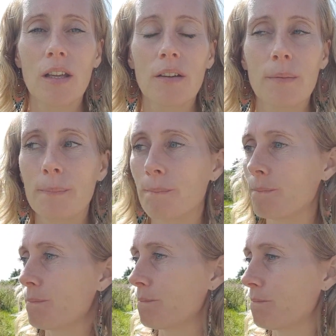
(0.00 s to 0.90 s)

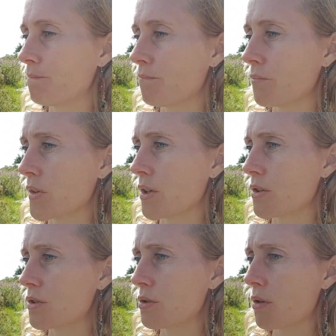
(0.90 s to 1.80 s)

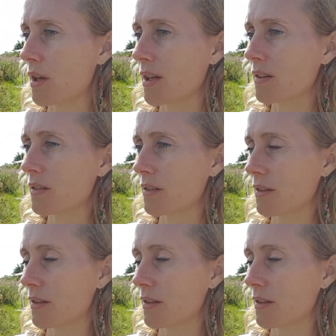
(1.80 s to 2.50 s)
two things.